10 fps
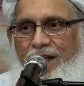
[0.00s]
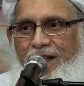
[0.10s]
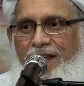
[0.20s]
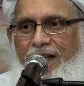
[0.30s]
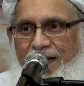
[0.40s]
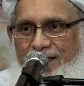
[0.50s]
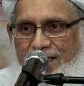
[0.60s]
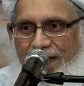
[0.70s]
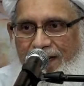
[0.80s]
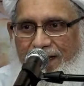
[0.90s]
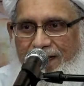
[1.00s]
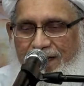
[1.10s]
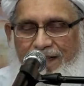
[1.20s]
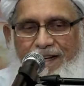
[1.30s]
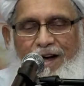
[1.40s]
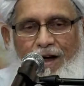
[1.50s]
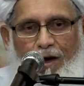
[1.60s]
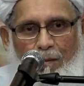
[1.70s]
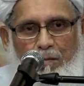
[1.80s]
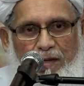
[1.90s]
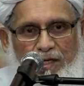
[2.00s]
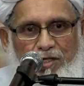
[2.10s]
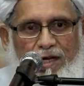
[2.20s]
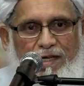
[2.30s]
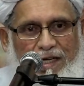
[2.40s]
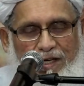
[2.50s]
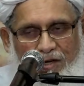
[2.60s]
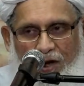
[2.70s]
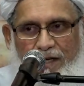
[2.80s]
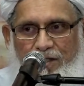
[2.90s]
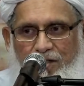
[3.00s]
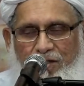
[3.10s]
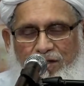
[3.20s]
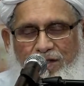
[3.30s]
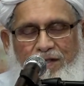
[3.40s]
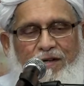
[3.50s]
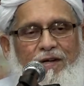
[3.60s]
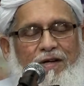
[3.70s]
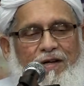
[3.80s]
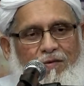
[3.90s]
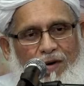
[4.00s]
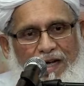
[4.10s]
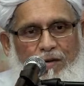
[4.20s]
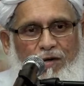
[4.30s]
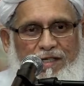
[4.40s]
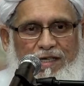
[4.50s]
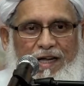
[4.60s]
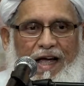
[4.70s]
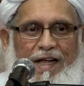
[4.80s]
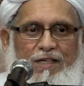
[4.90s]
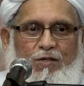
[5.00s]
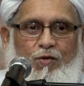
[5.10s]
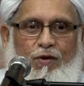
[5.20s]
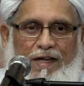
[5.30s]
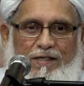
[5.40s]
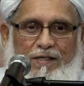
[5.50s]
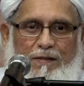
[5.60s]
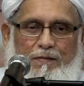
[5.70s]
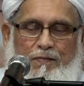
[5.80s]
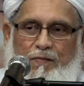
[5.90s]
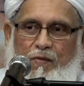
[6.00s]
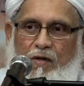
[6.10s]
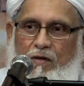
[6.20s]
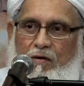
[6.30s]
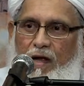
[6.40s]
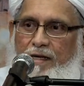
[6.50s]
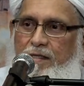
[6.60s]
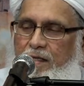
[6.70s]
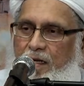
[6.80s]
He attained completion in knowledge while he was in the highest horizon. Right?